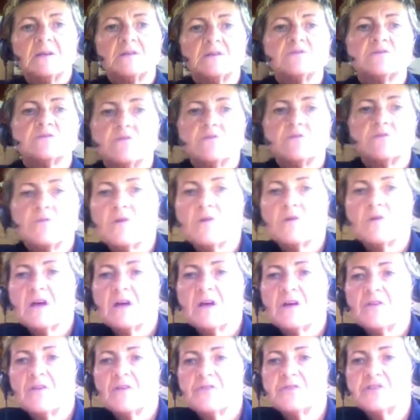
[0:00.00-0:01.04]
So
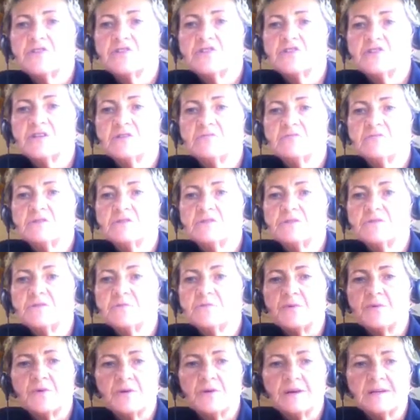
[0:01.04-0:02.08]
the Jing River
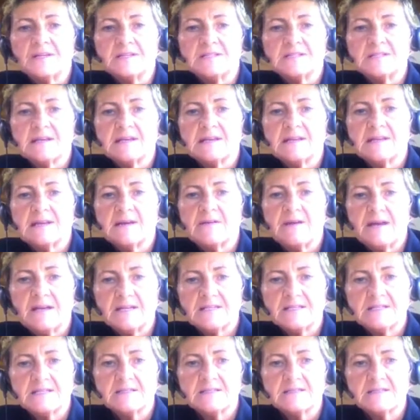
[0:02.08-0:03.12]
points allow
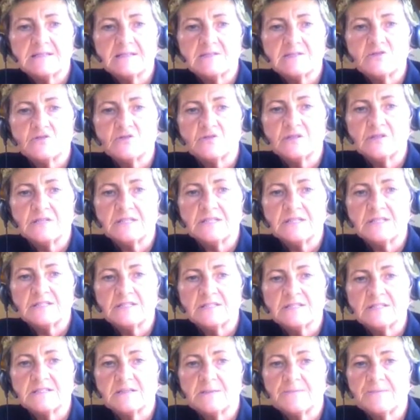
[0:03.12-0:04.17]
access to the
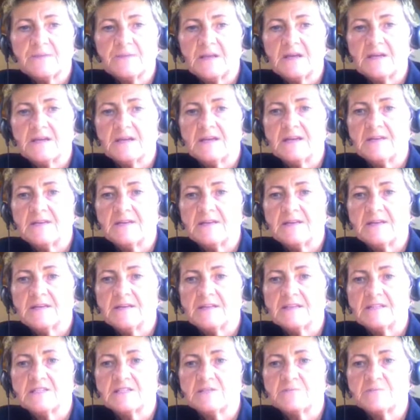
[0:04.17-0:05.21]
joints, and they're
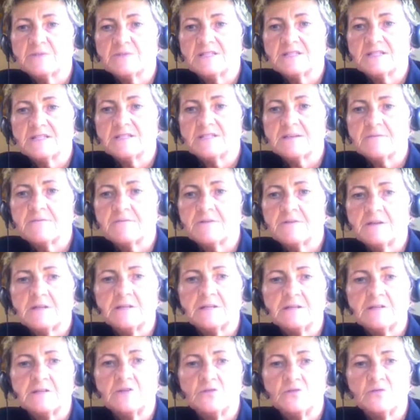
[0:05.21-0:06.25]

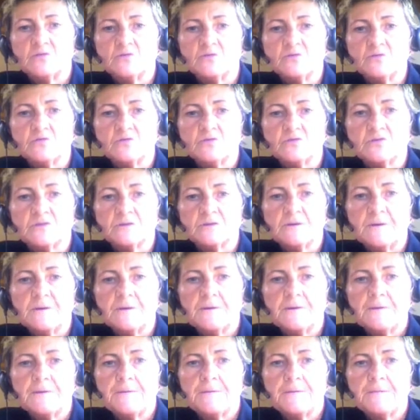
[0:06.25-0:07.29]
specifically used
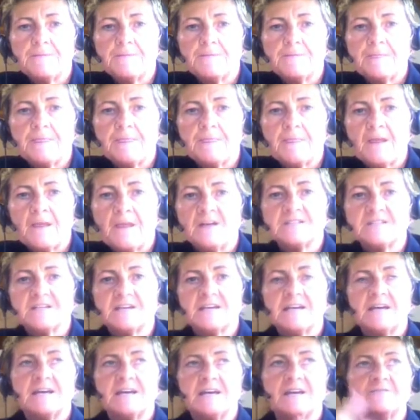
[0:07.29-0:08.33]
as a
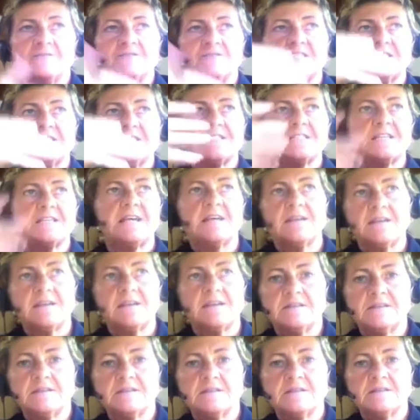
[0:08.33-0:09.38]
kind of
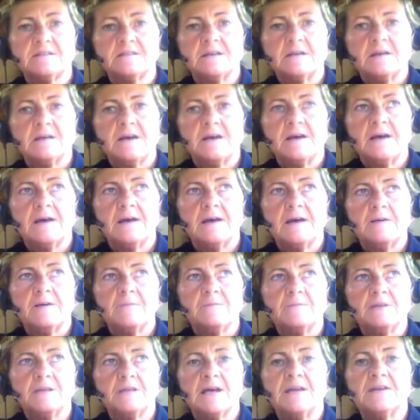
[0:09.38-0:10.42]
second
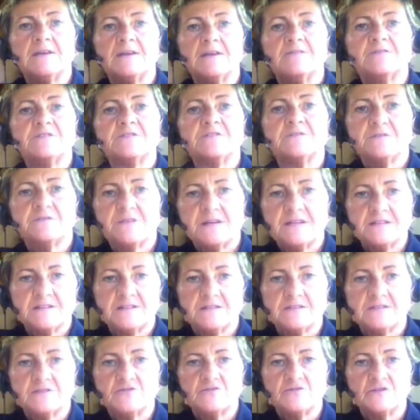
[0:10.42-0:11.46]
line of defense
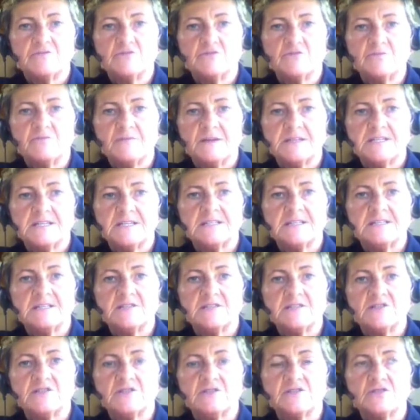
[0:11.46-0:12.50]
to treat rheumatic
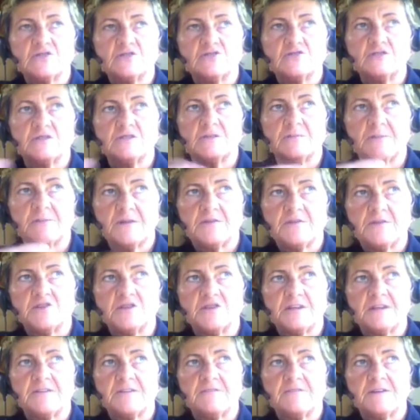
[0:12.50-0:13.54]
conditions, to treat the
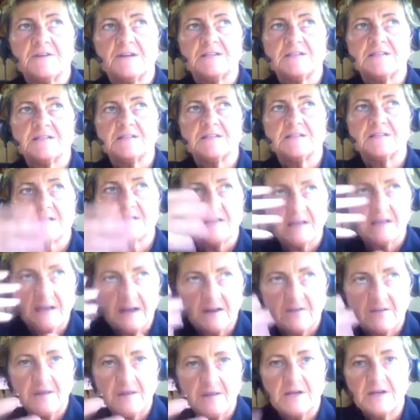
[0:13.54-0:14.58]
pathogenic factors as they're kind
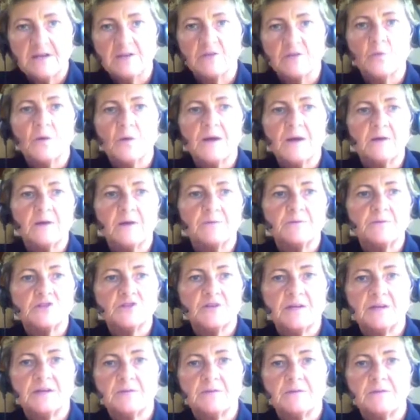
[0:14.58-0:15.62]
of making the way up the
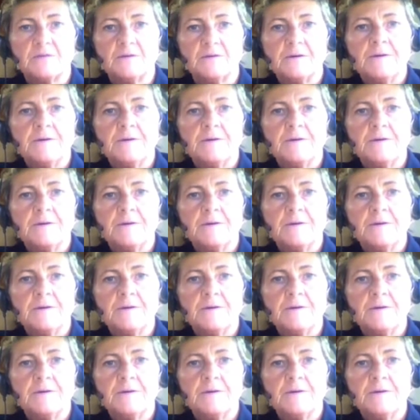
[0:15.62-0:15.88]
channel.